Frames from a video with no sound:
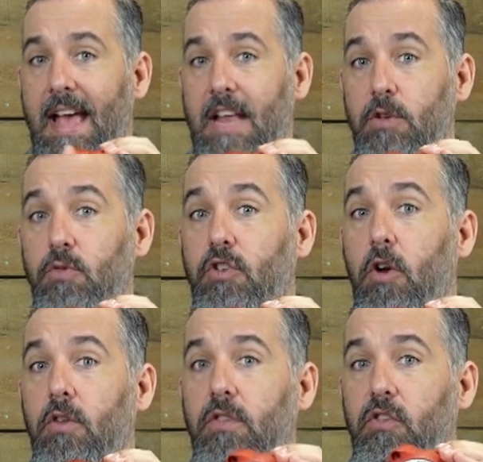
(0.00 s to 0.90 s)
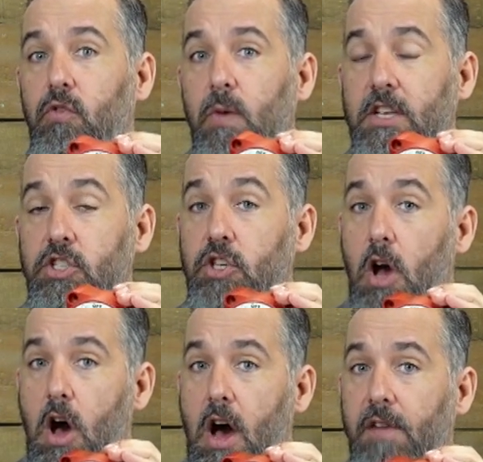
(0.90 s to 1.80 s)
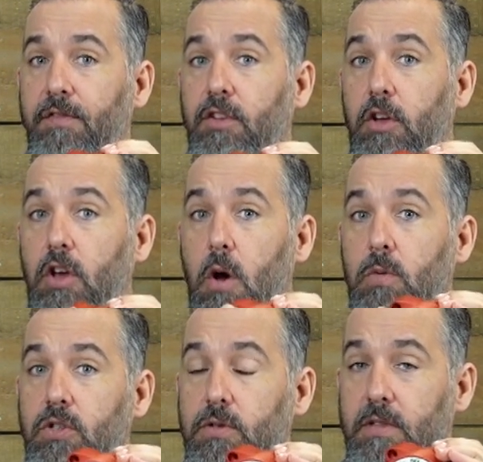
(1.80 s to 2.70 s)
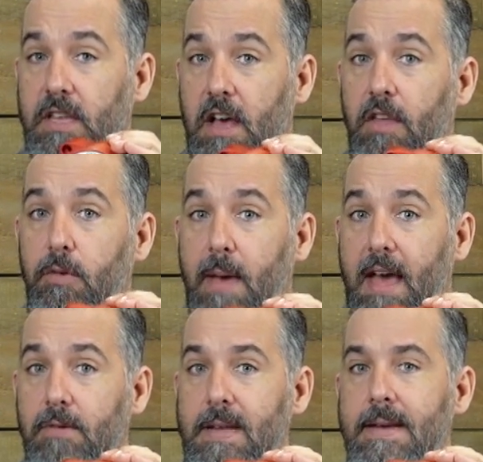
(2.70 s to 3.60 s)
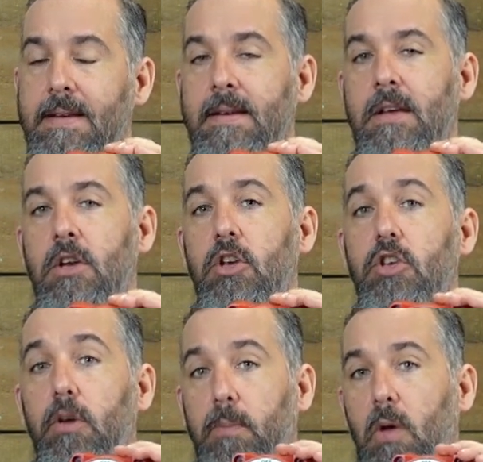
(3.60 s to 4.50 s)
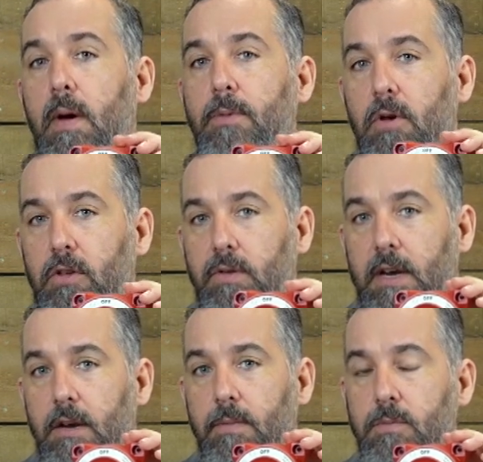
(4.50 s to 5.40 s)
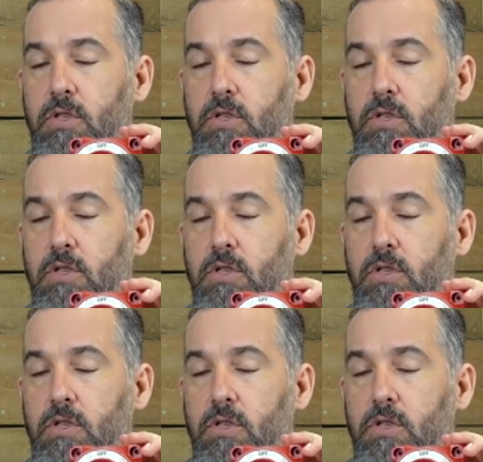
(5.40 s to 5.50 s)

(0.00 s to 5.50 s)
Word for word: and you turn the switch to off to go to the other battery, you'll blow up your alternator.